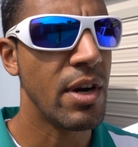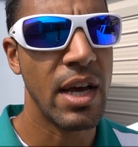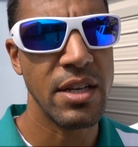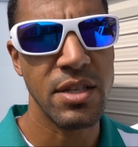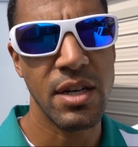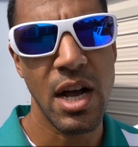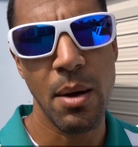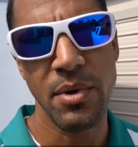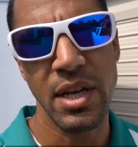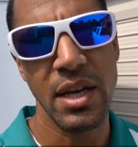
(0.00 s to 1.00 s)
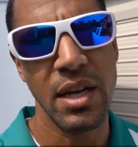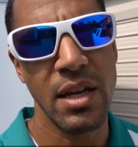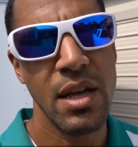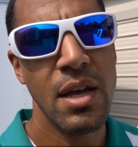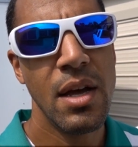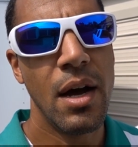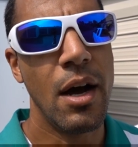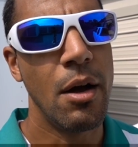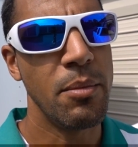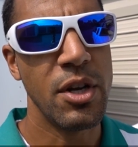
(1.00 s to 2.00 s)
nice and accommodating
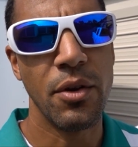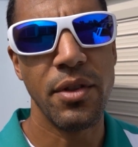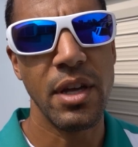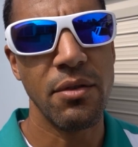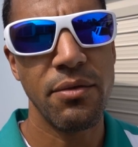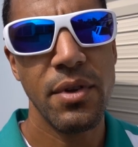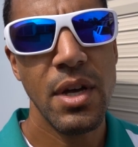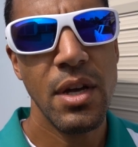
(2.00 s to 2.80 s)
um, you know they've